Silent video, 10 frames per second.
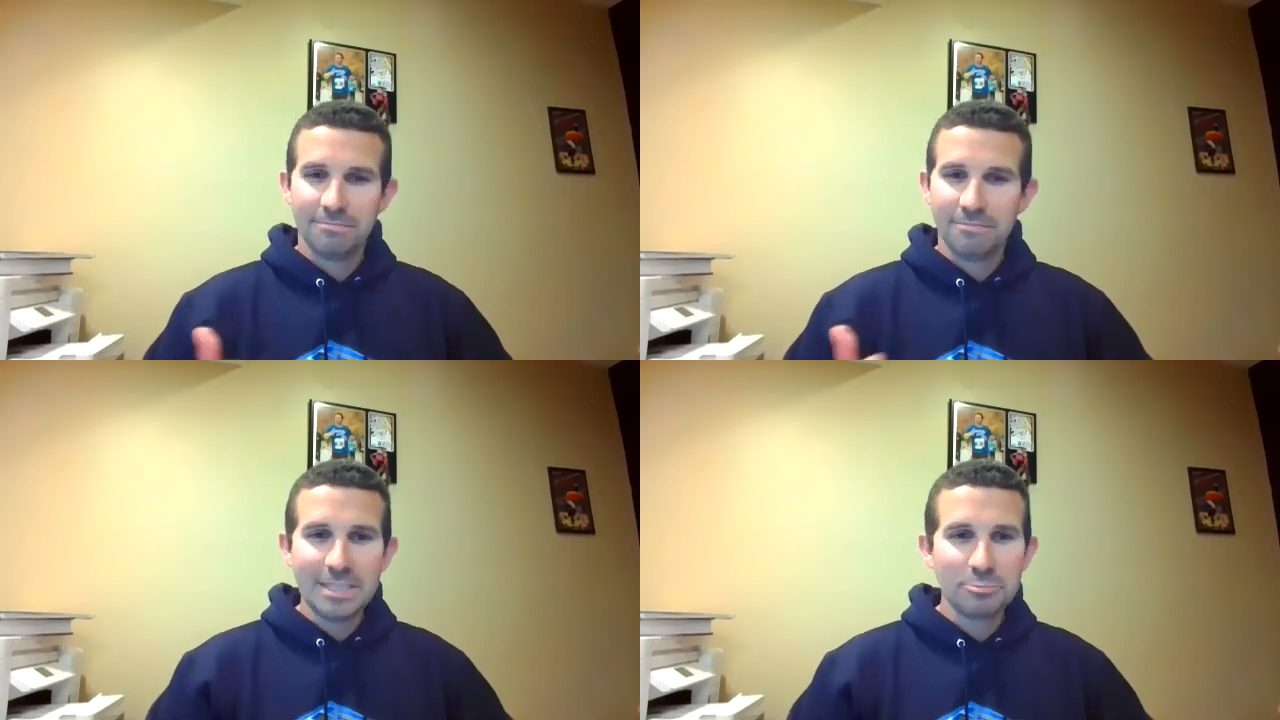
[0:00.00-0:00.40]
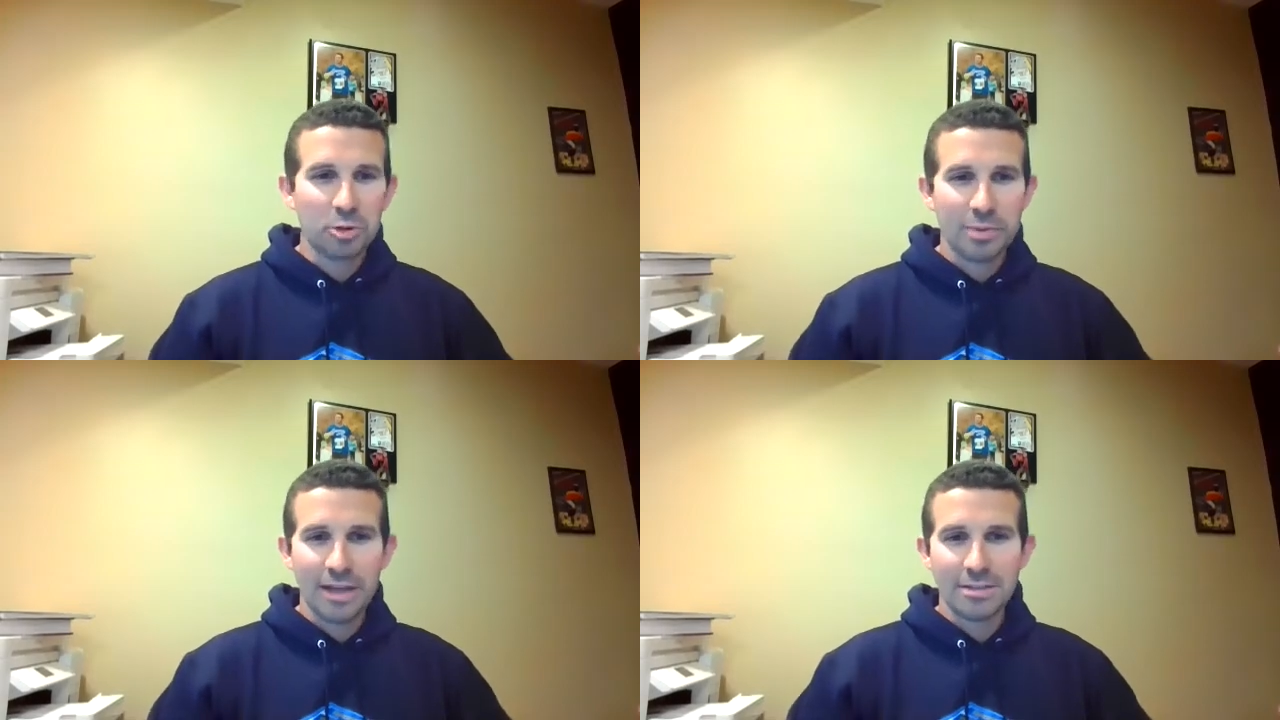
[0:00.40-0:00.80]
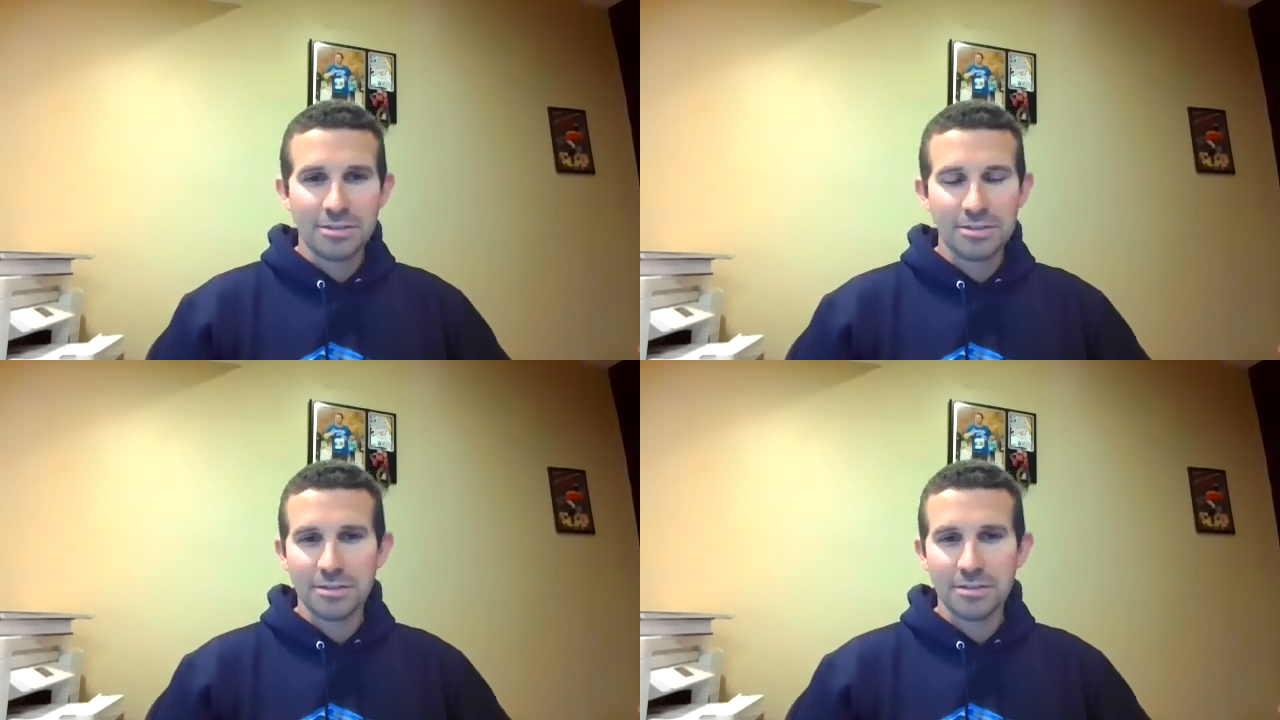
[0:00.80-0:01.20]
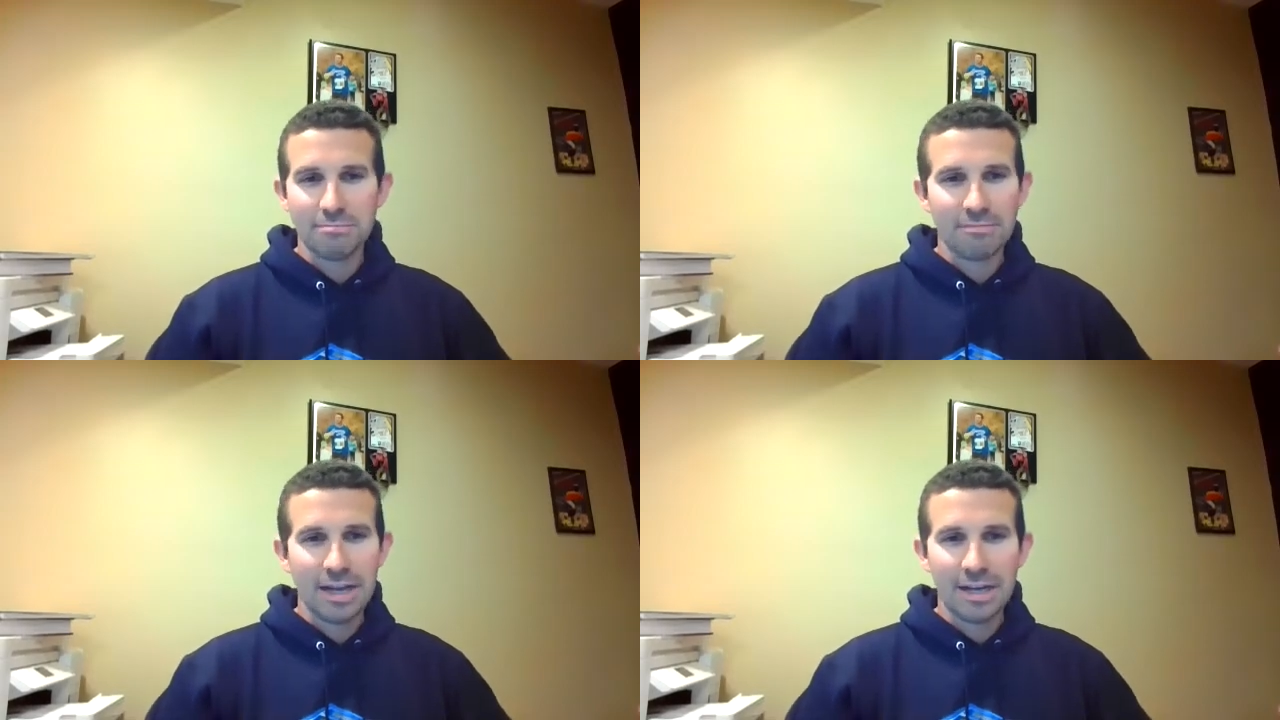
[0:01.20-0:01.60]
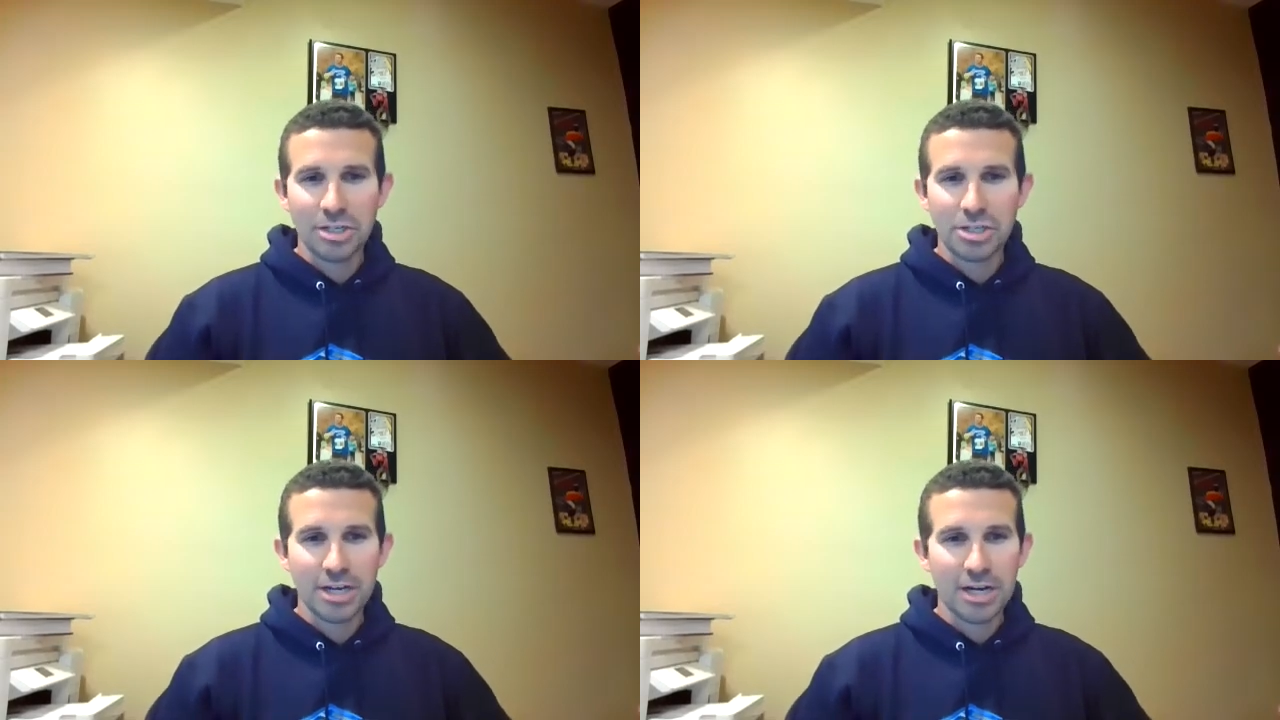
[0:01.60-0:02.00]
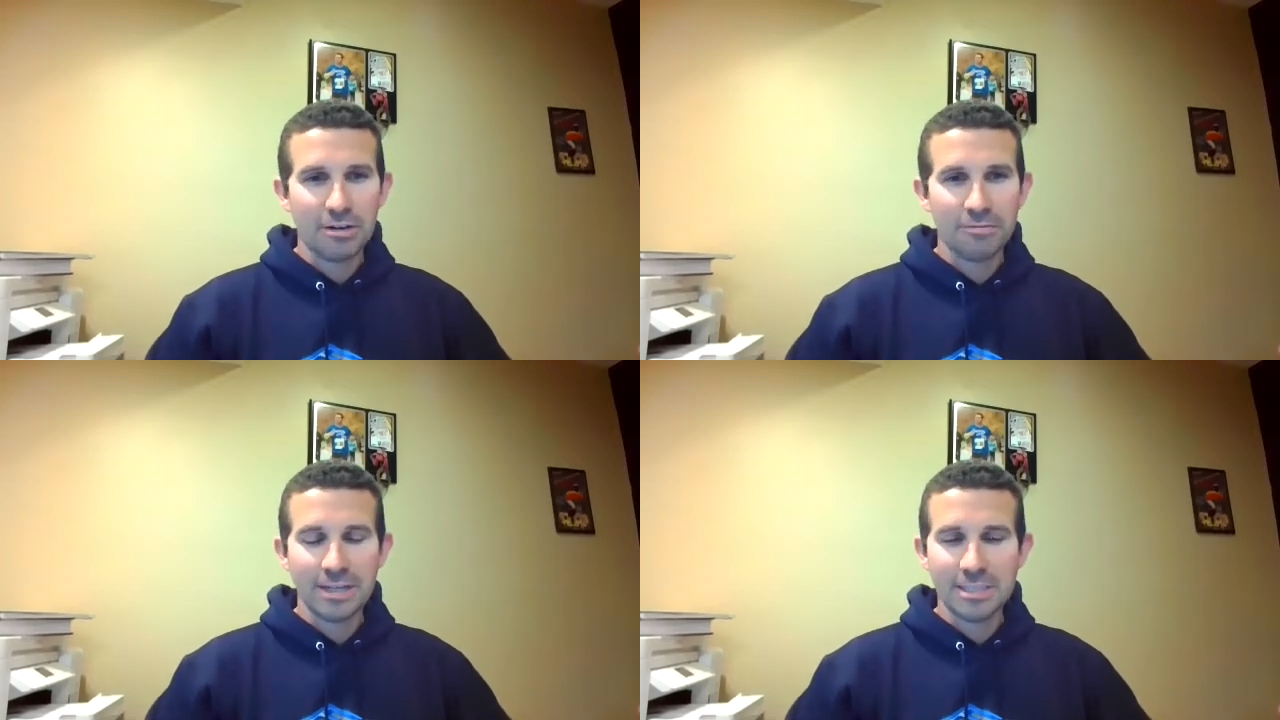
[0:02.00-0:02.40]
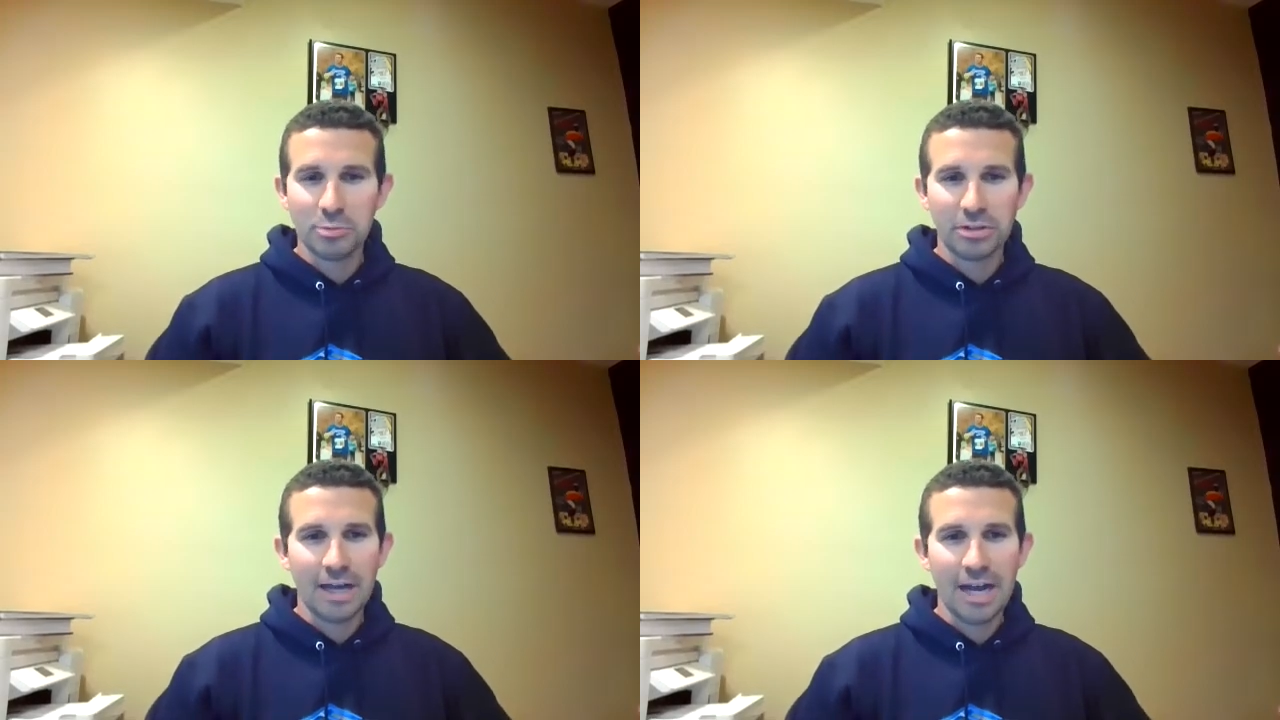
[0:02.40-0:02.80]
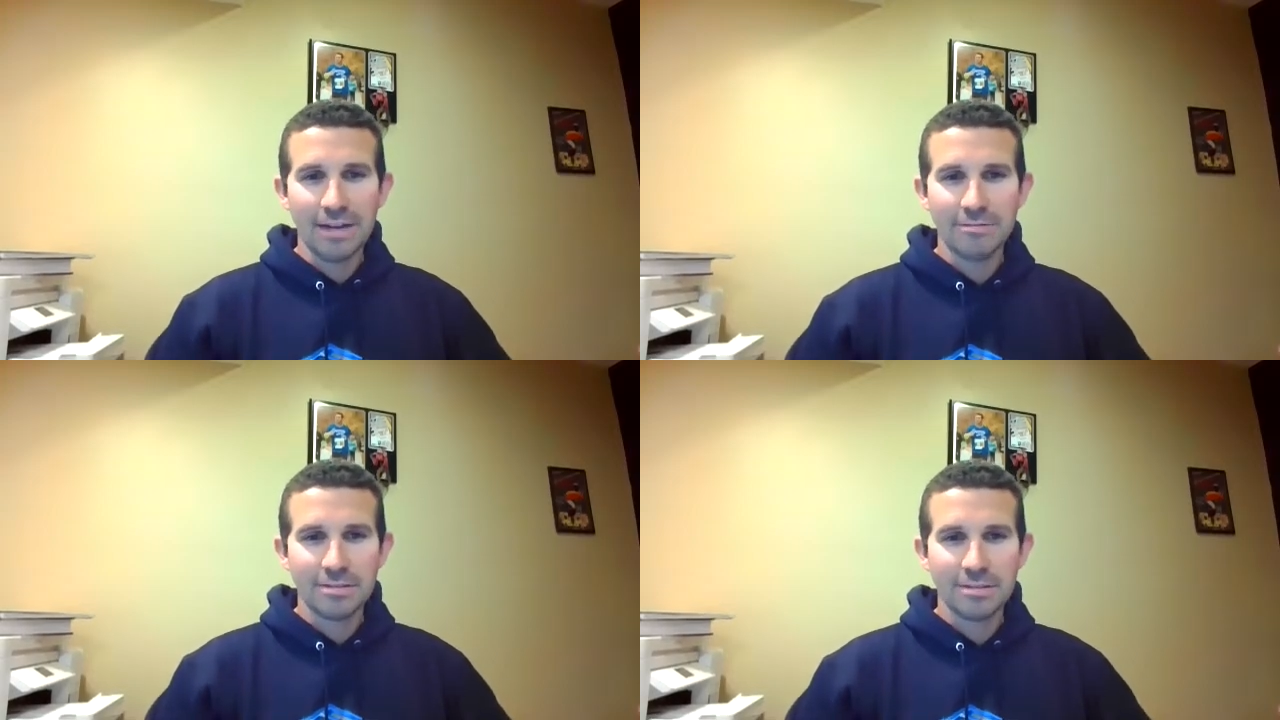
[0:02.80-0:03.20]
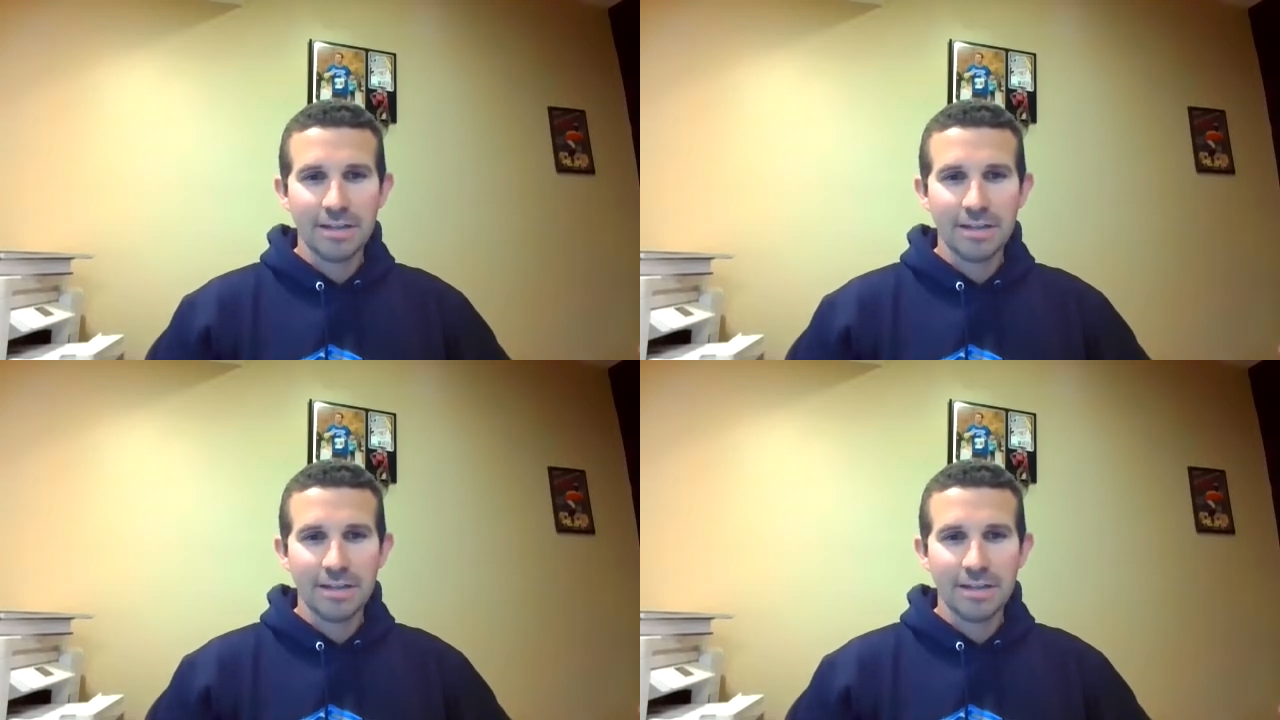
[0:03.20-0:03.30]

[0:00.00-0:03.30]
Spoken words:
Facebook page just to kind of share Facebook lives,